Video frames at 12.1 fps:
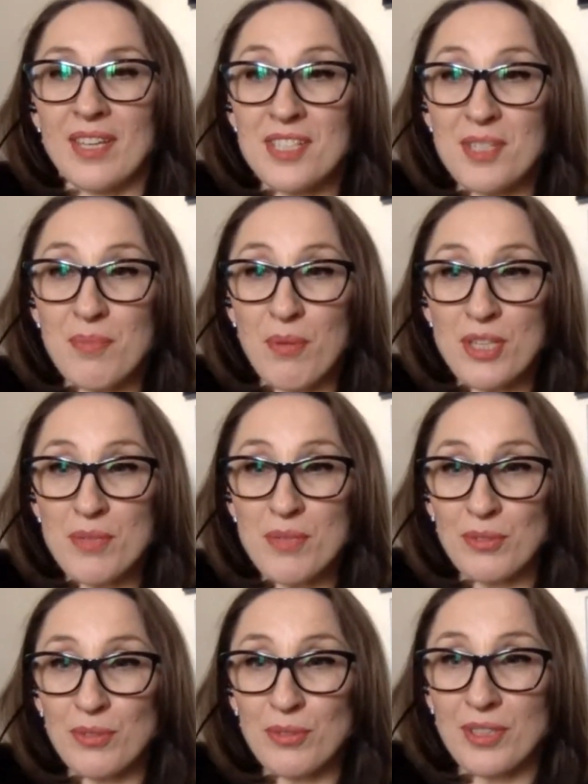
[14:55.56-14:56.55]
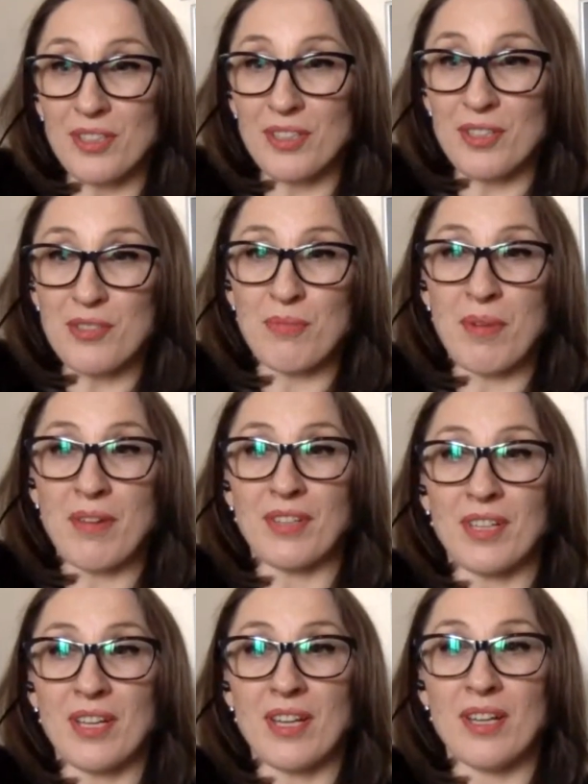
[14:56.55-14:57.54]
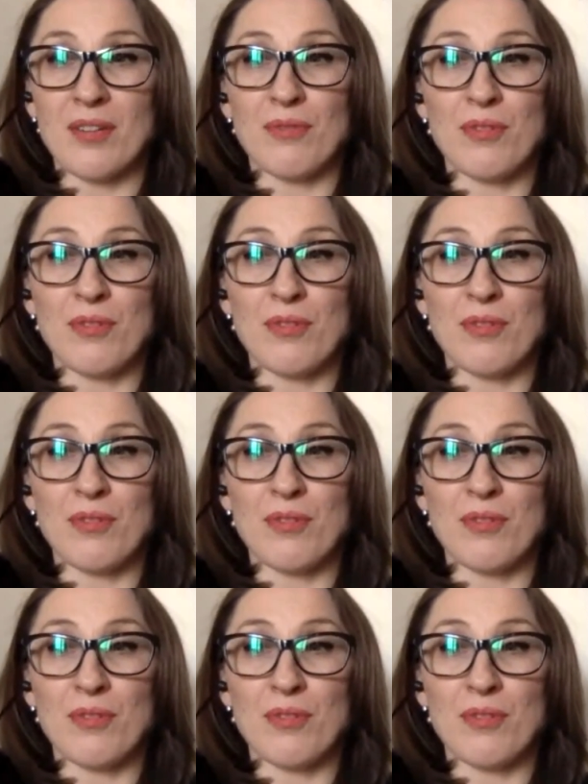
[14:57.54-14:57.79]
Is it possible to get girls from Africa?